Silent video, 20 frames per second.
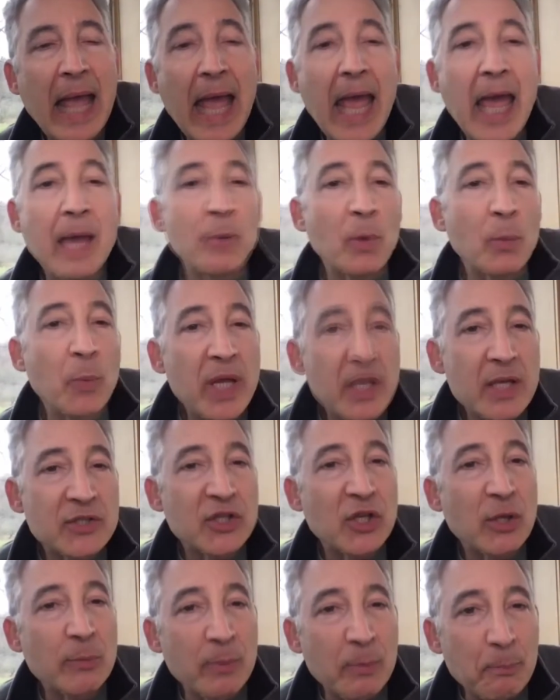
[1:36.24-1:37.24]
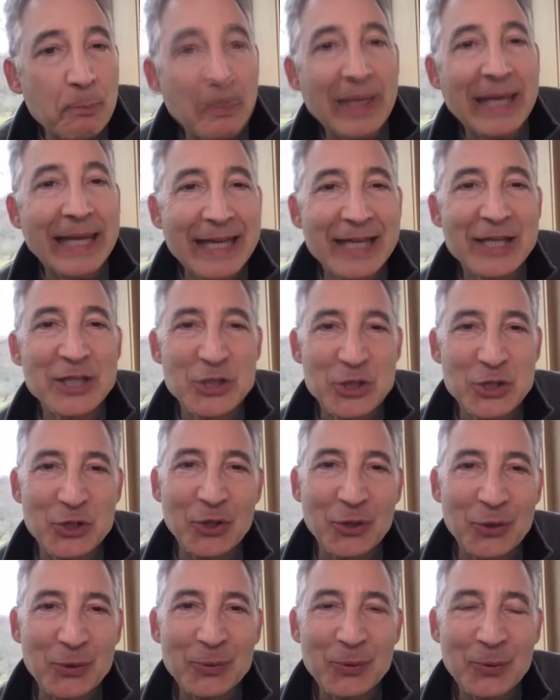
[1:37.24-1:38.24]
And what we as human beings
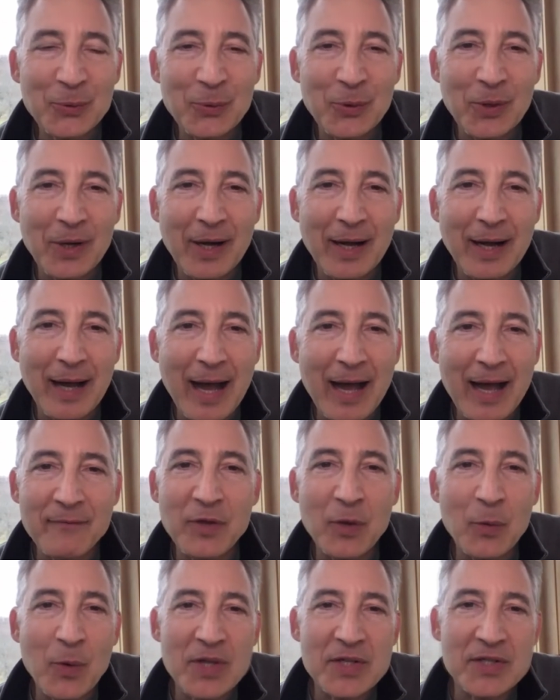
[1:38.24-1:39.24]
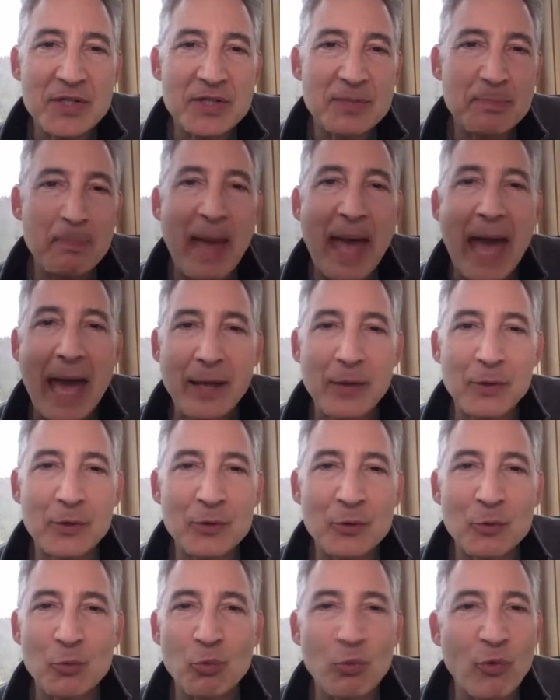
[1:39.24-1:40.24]
do, I view us as
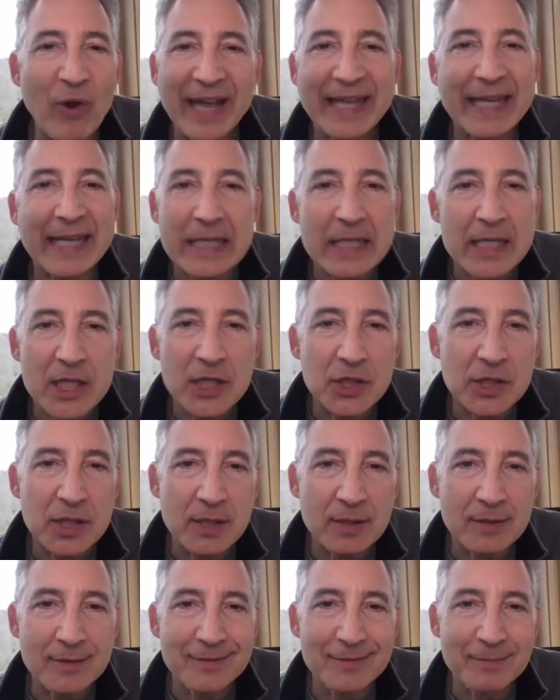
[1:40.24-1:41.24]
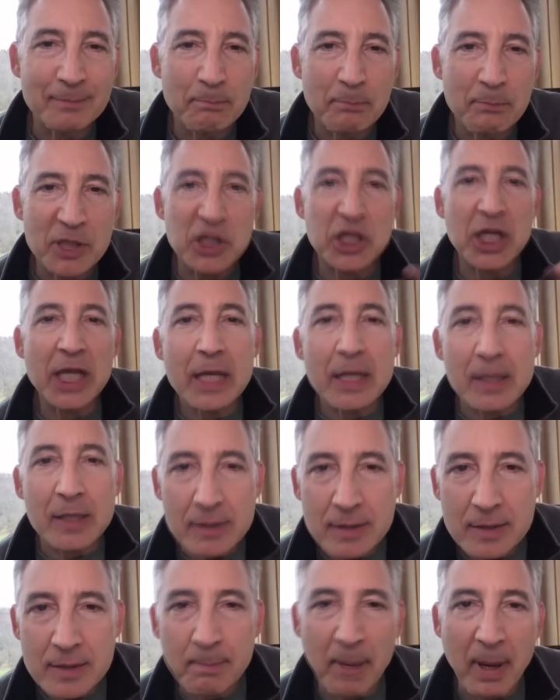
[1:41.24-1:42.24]
pattern recognition
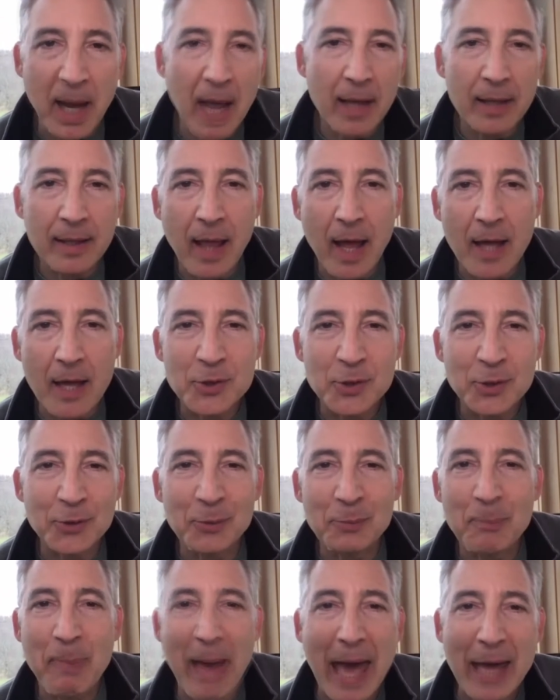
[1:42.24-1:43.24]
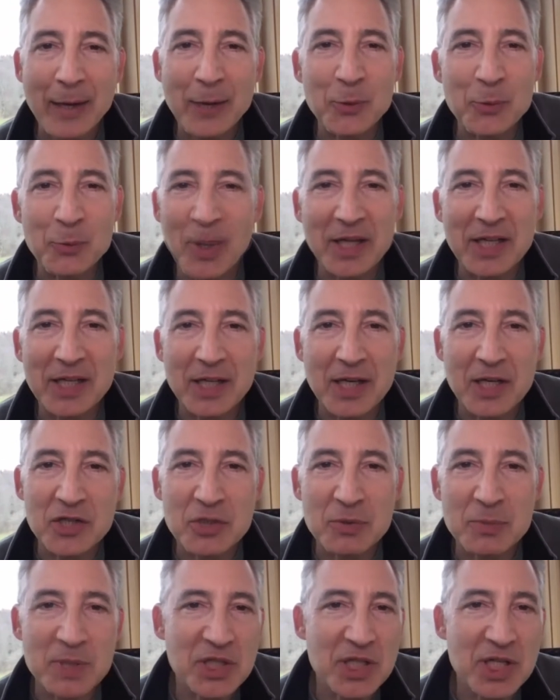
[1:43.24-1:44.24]
machines, biological pattern
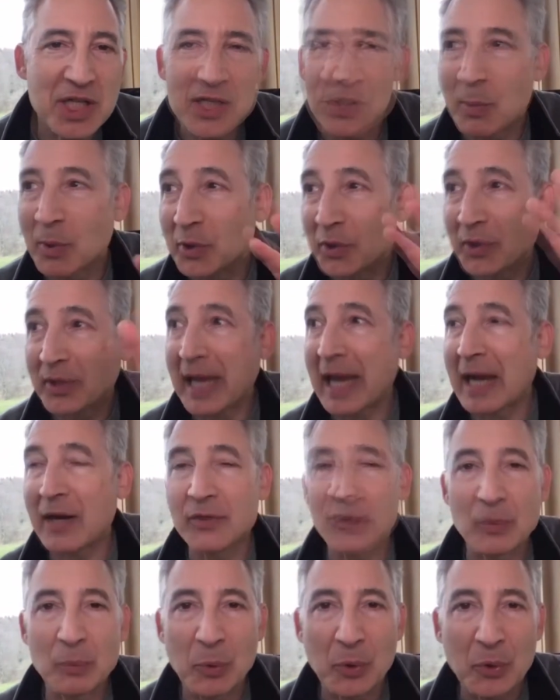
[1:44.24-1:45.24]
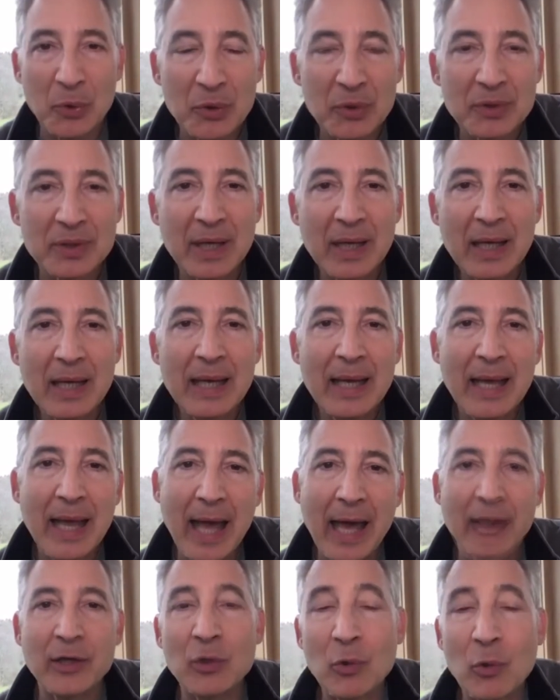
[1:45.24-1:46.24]
recognition machines. We look out at the world,
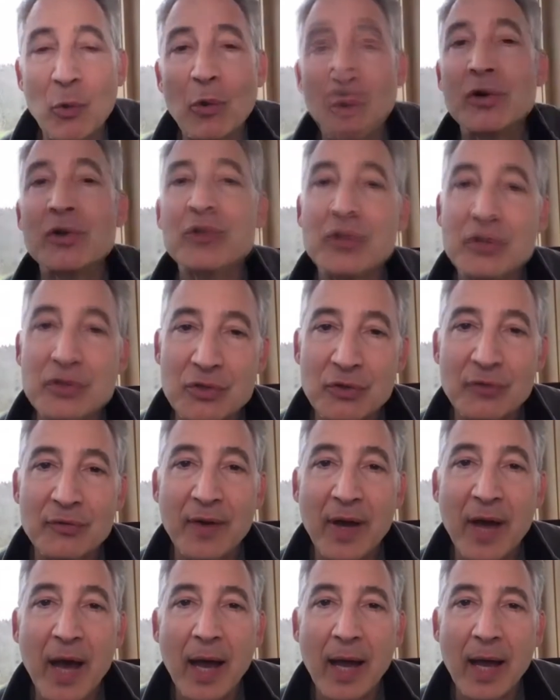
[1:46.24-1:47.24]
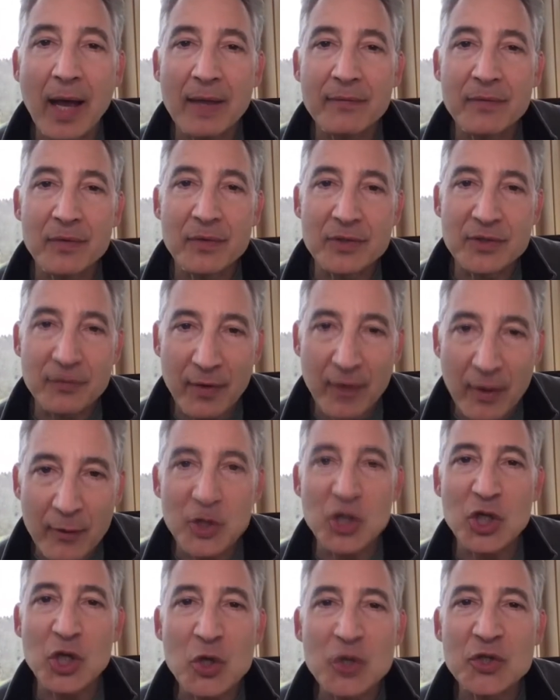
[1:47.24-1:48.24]
and in order to survive, it's
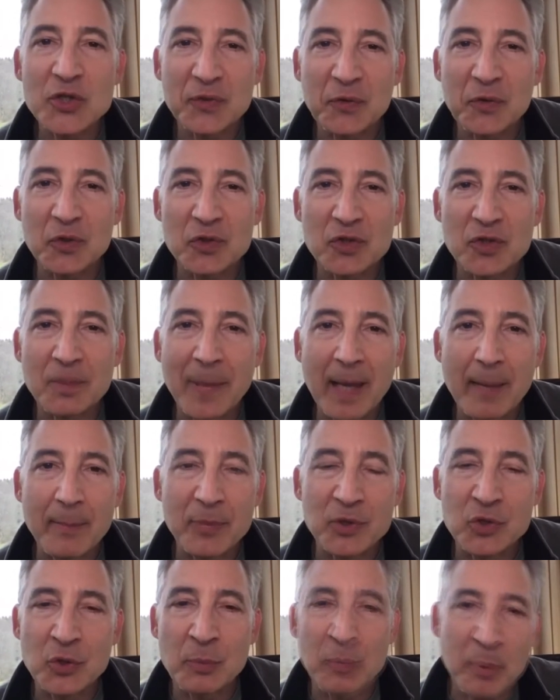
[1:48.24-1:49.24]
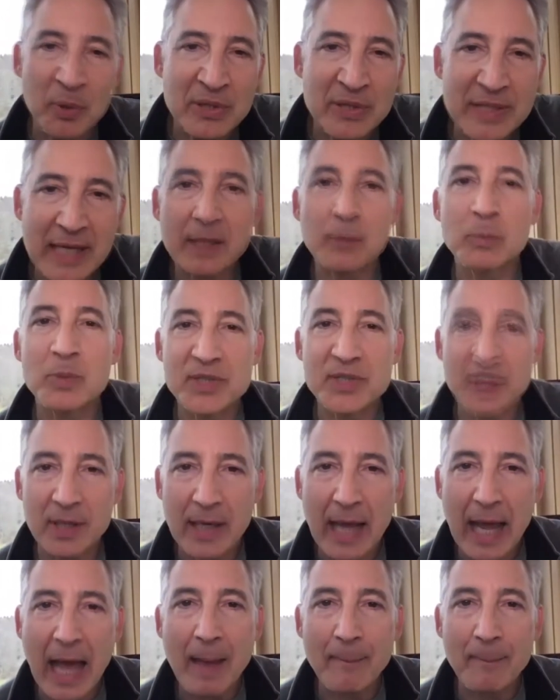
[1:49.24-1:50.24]
very useful to be able to predict what's going
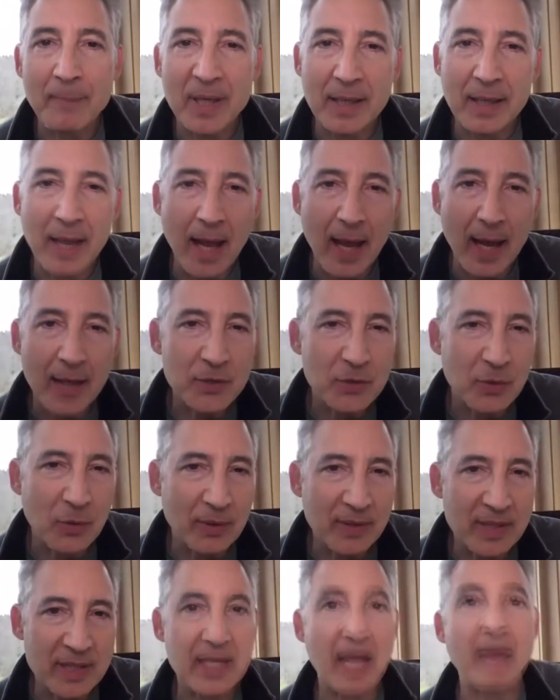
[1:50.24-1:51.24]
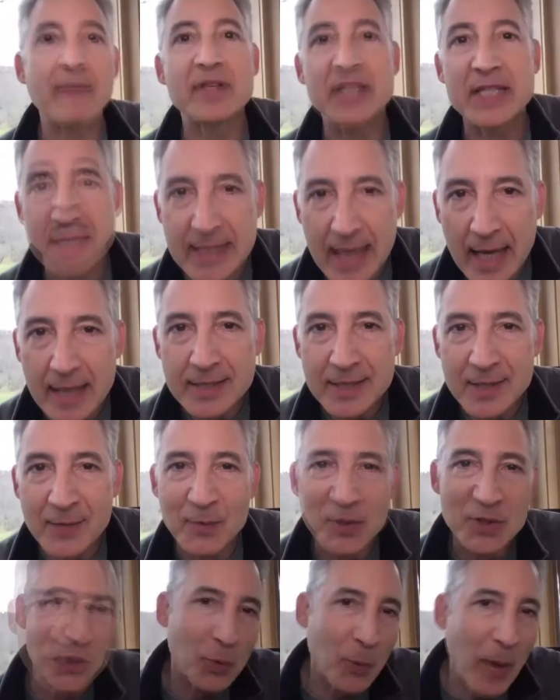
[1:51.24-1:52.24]
to happen next, or at least have a sense
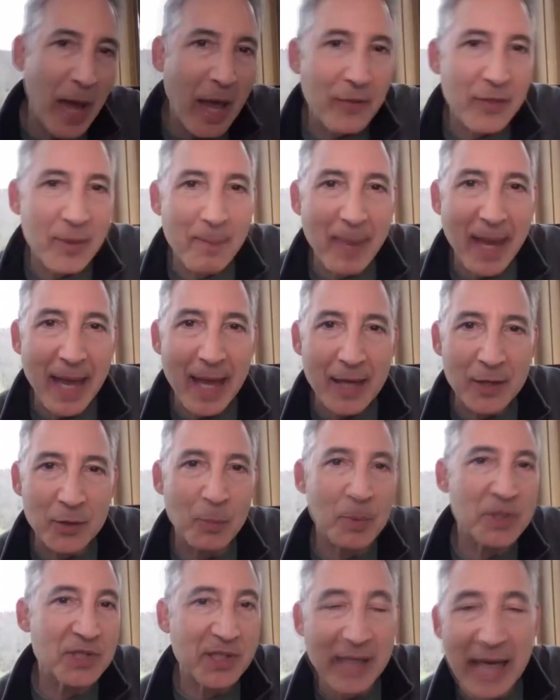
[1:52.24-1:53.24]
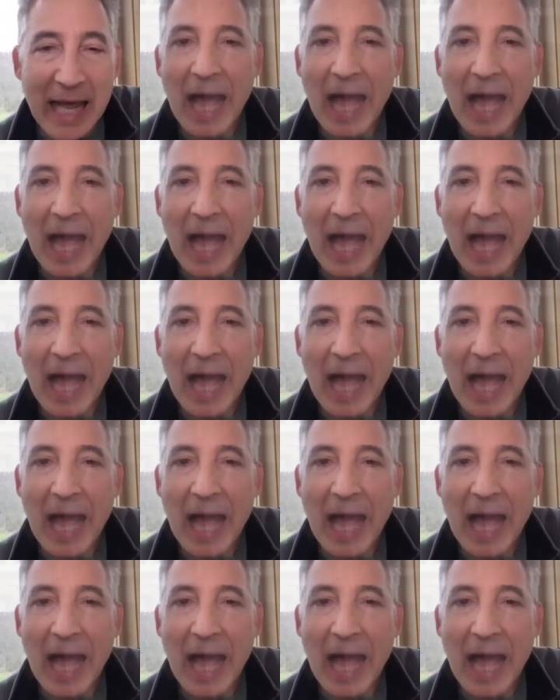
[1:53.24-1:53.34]
of what's around the bend or what's going to